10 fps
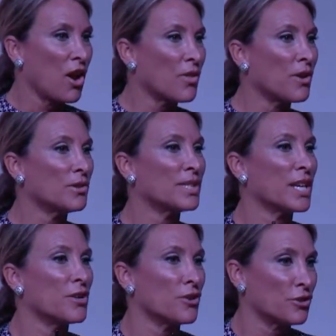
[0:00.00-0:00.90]
are those
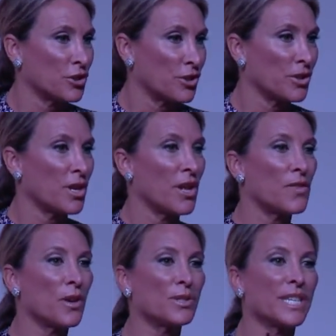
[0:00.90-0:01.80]
that nurture,
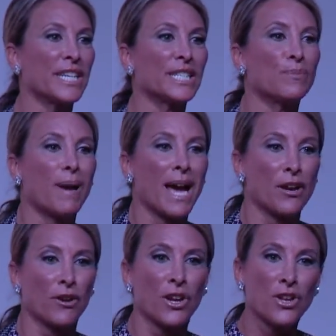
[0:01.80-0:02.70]
those that
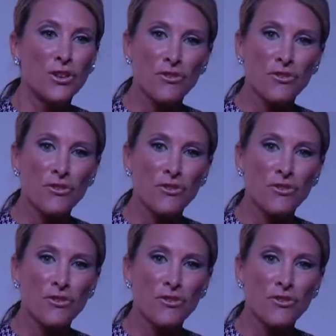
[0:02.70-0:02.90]
inspire.